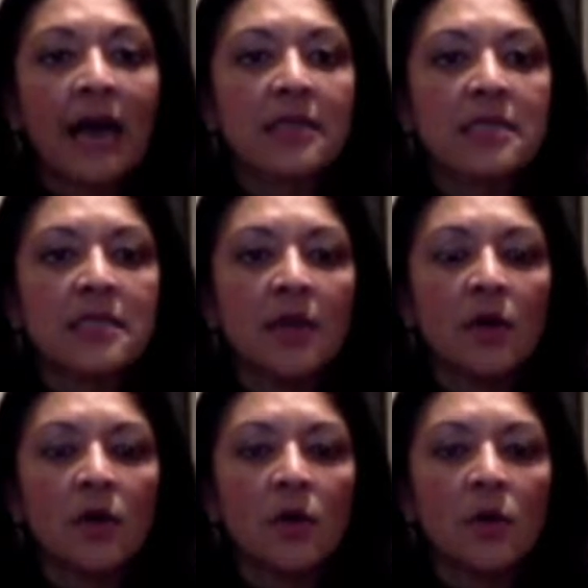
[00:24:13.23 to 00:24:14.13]

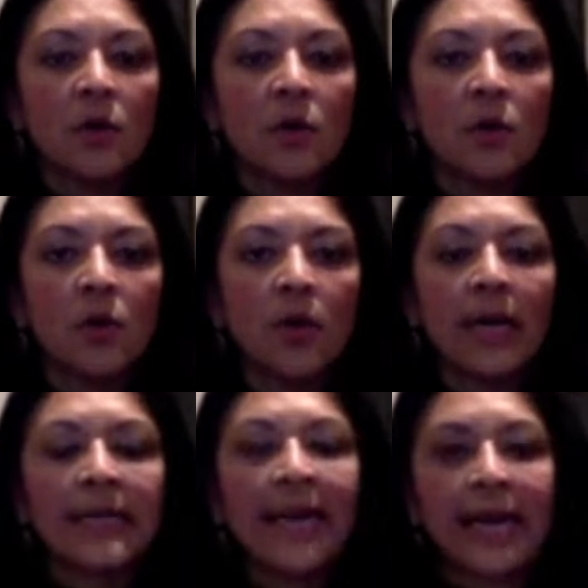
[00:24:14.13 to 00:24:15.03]
So
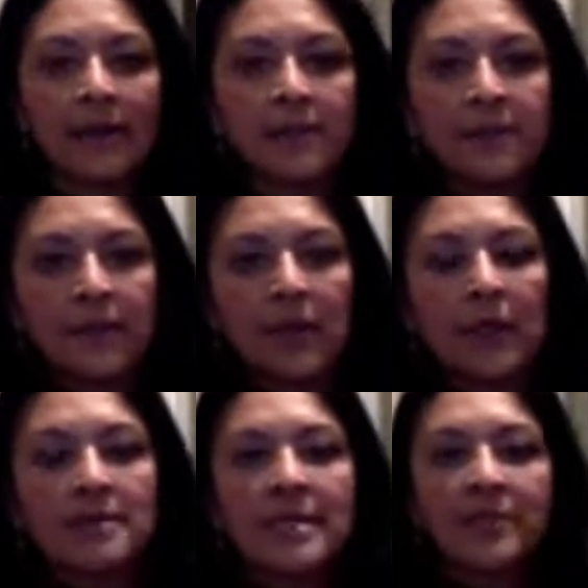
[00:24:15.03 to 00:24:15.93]
again,
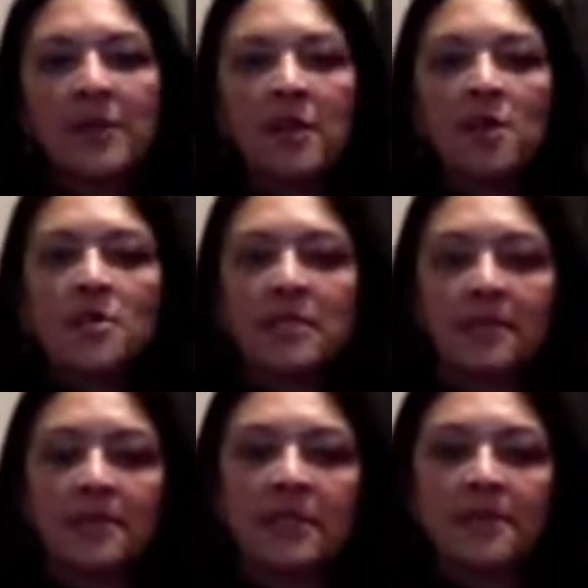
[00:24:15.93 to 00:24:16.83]
some of those
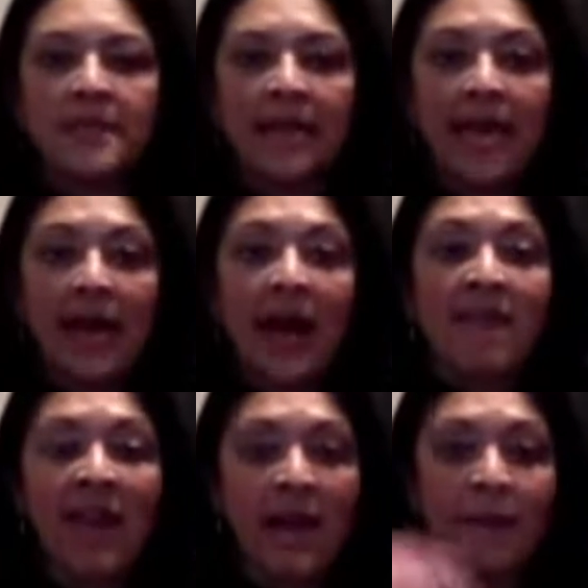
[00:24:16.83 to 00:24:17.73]
symptoms, and
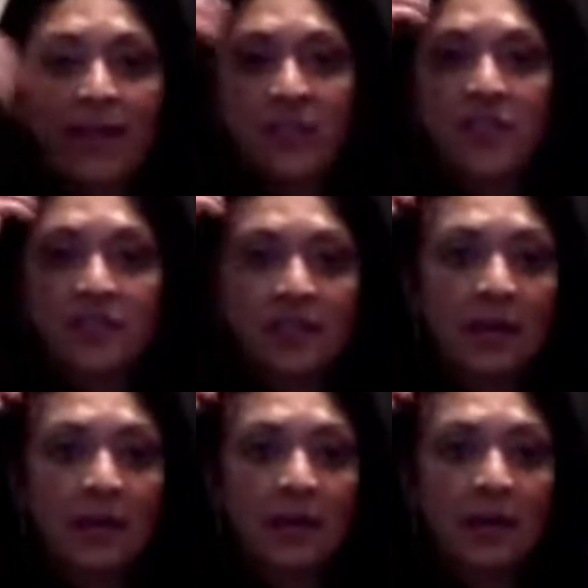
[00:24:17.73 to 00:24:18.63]
I've had patients
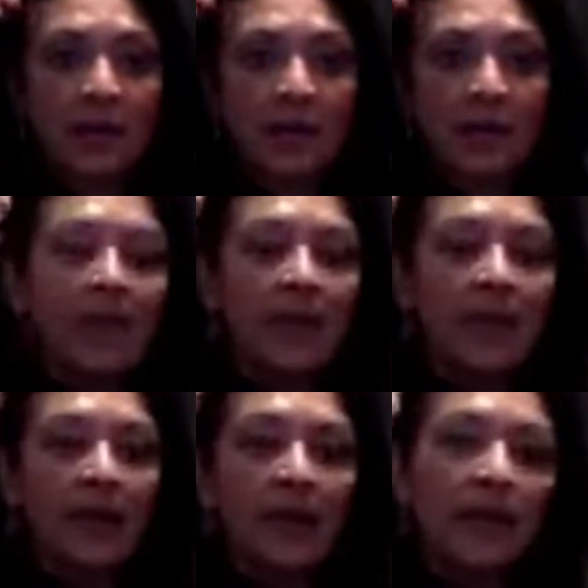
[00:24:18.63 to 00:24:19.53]
tell me about it.
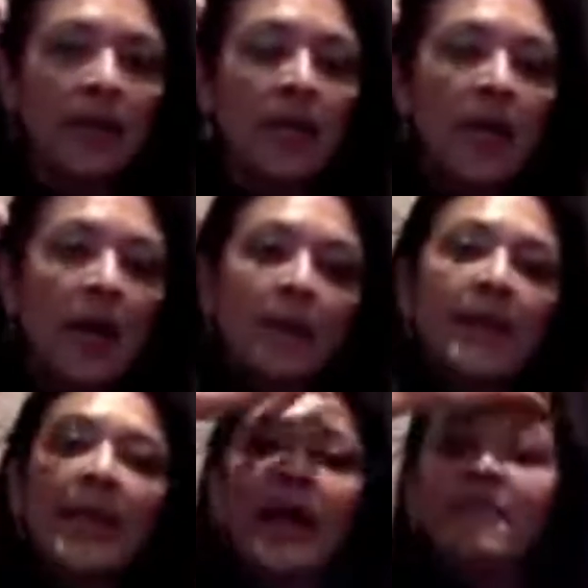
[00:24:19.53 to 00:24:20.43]
And I mean,
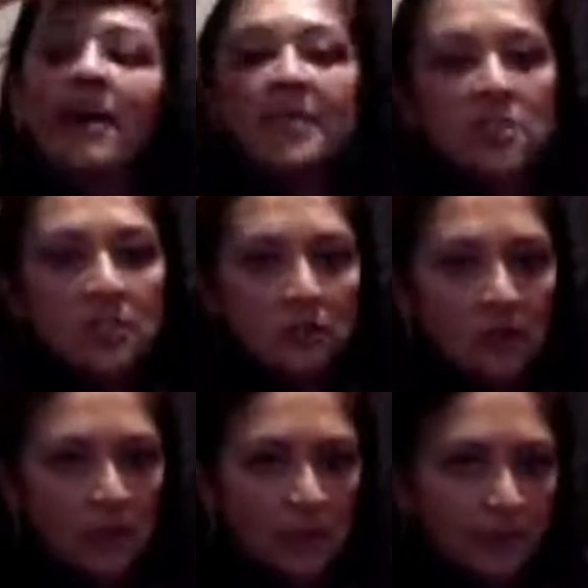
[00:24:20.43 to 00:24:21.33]
I've had patients who
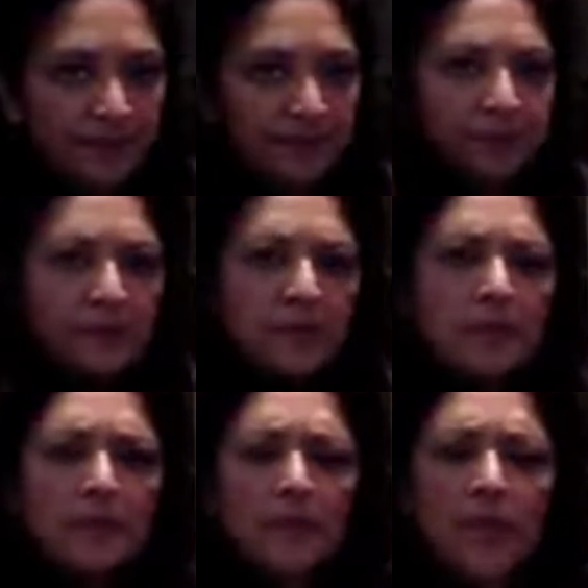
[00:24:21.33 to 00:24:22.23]

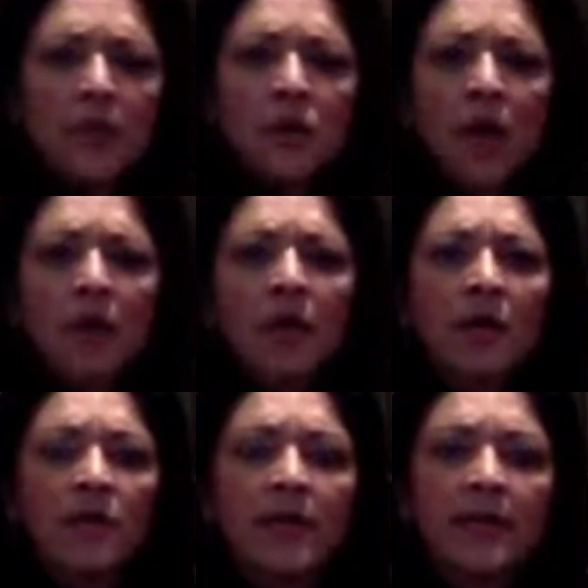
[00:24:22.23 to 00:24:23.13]
got
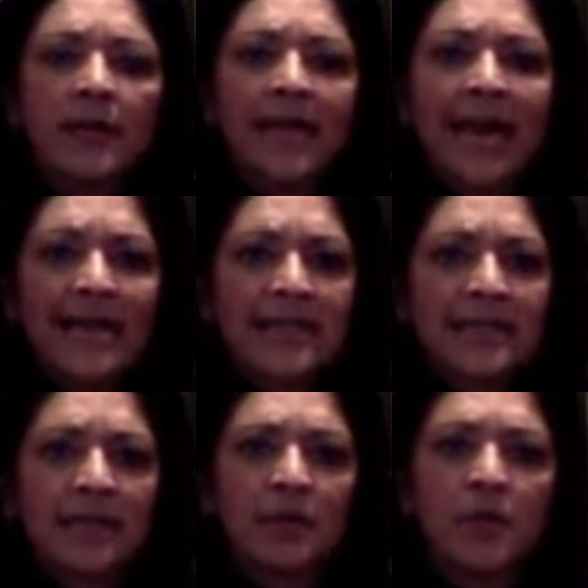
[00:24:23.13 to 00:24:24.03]
COVID in last
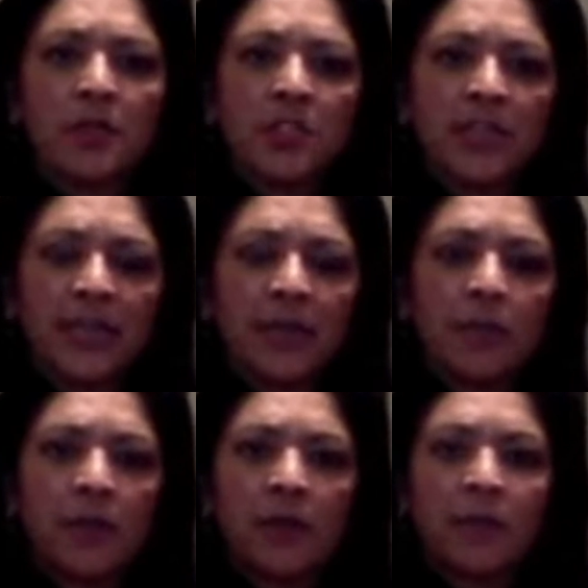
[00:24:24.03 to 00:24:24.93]
like March and
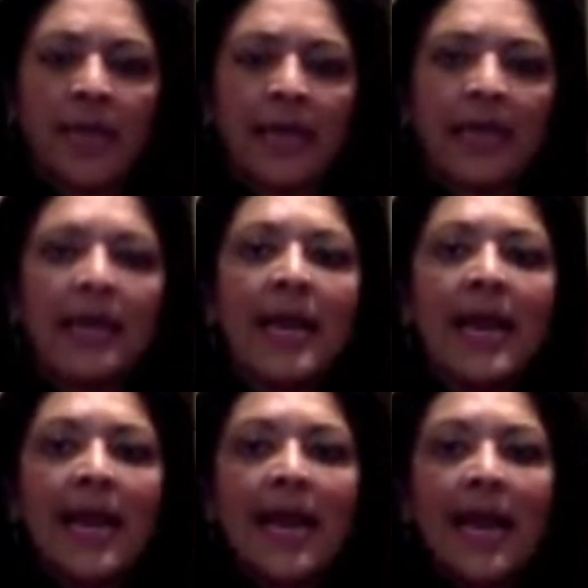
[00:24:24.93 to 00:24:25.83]
April and May.
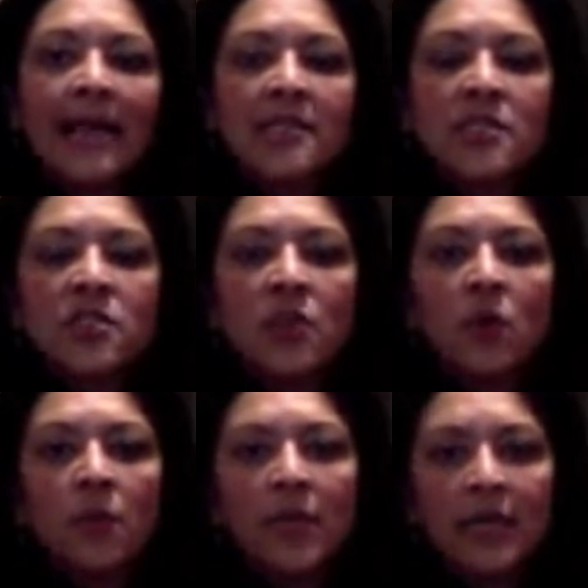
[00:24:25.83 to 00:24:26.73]
And
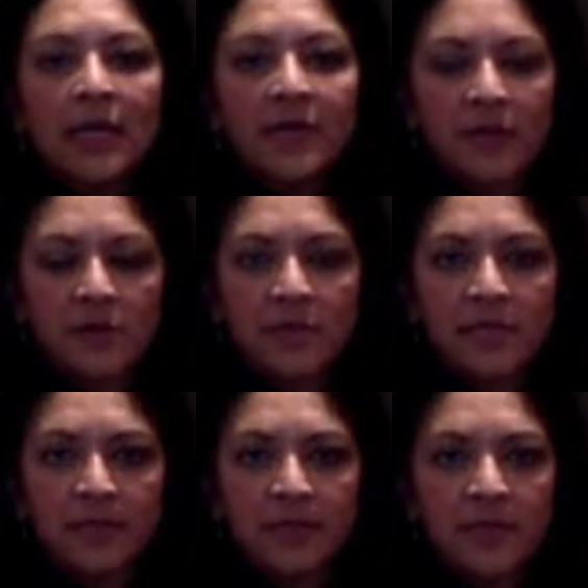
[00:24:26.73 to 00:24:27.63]
so many of those
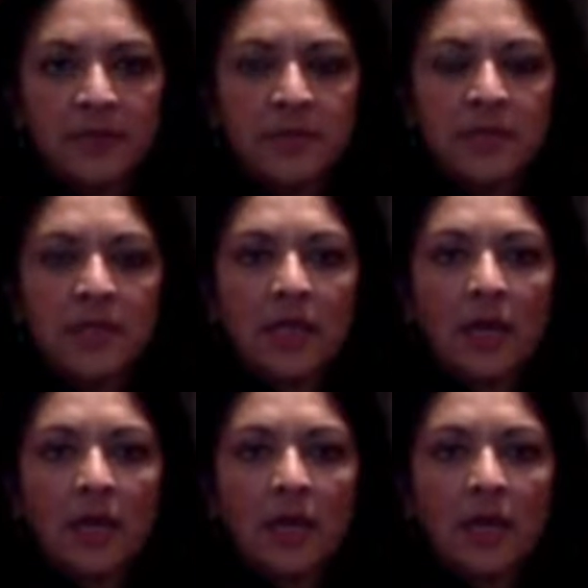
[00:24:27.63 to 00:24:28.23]
symptoms